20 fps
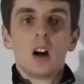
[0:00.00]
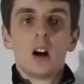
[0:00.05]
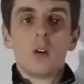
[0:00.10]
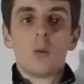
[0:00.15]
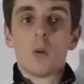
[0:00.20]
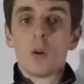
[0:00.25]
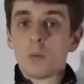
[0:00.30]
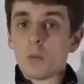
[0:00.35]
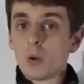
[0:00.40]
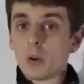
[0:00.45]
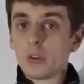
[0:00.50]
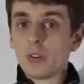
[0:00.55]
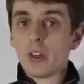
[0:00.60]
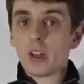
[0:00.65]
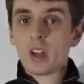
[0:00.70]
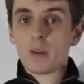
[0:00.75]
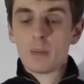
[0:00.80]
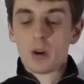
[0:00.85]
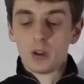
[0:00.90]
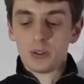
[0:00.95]
One more
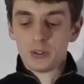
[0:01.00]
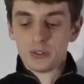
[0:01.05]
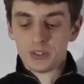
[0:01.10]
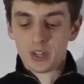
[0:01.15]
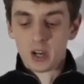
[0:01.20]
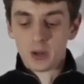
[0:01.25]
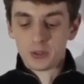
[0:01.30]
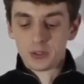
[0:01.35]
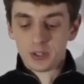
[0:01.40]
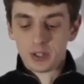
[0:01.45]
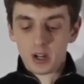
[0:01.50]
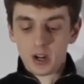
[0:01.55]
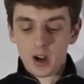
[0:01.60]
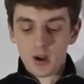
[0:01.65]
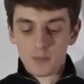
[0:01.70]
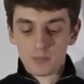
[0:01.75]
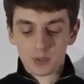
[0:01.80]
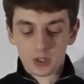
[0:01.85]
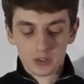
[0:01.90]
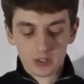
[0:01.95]
thing about the
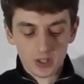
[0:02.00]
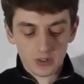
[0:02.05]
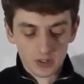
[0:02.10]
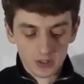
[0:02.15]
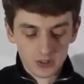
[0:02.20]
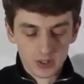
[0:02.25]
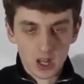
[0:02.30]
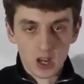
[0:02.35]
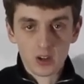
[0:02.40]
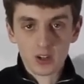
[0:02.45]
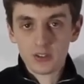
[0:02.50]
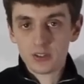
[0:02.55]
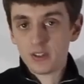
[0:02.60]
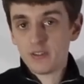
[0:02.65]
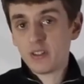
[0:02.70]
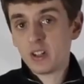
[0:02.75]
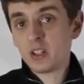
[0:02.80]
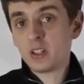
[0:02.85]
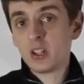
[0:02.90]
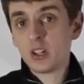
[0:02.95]
sound. You see, this now is
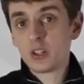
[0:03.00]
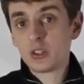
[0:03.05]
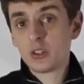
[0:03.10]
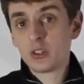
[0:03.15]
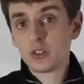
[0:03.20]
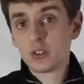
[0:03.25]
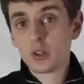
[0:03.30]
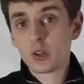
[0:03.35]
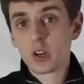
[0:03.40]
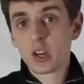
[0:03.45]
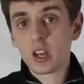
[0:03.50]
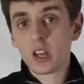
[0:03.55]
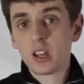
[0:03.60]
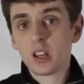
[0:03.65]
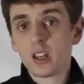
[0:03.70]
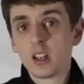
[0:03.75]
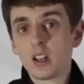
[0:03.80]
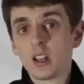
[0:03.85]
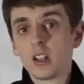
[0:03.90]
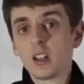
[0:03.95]
a vintage Suzuki.